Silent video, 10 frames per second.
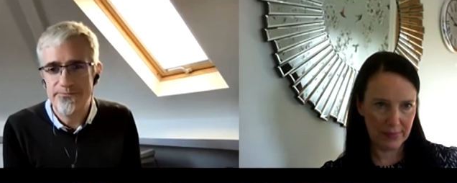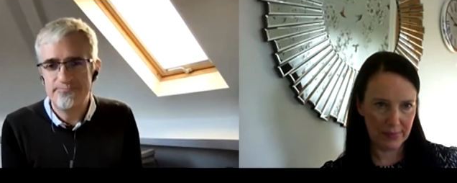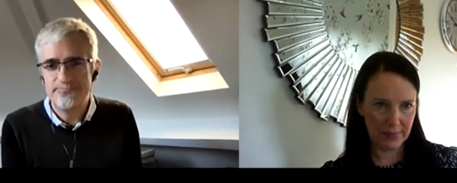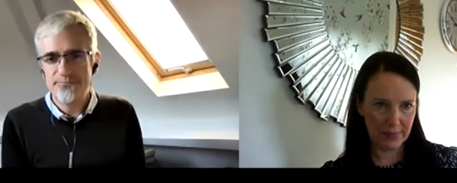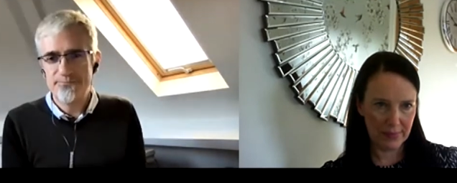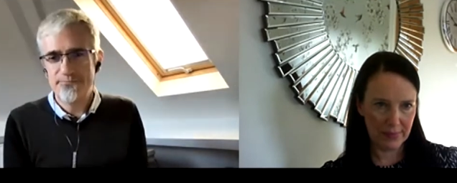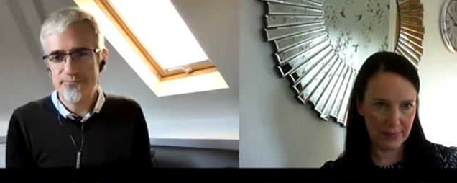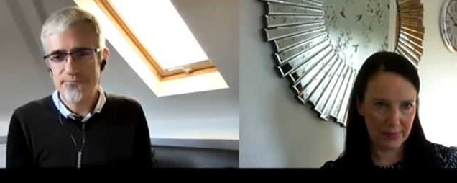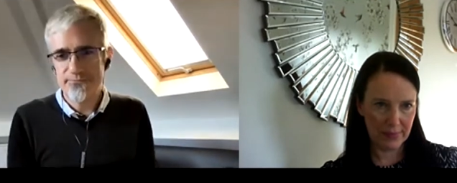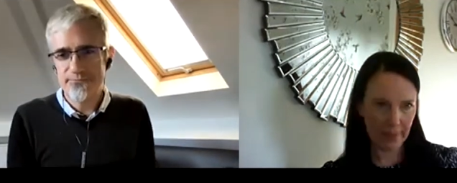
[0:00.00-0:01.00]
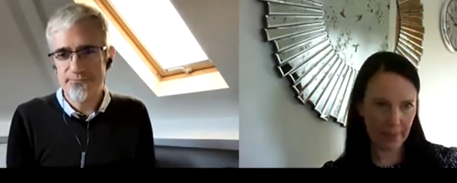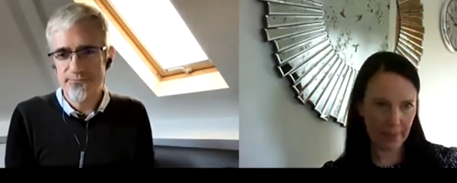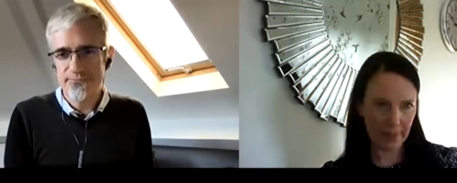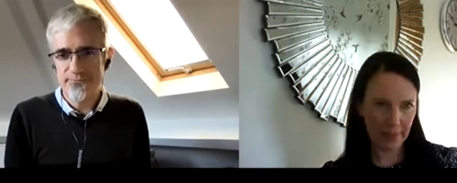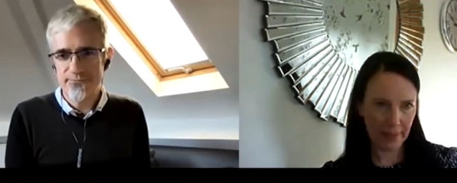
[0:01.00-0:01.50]

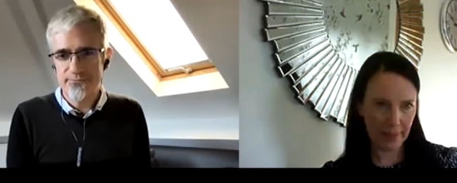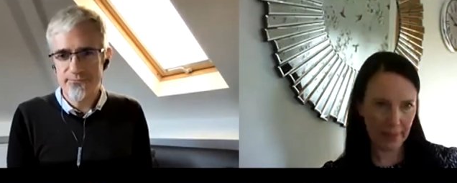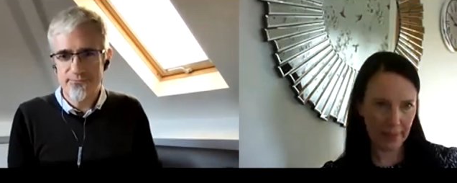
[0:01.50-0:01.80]
[no speech]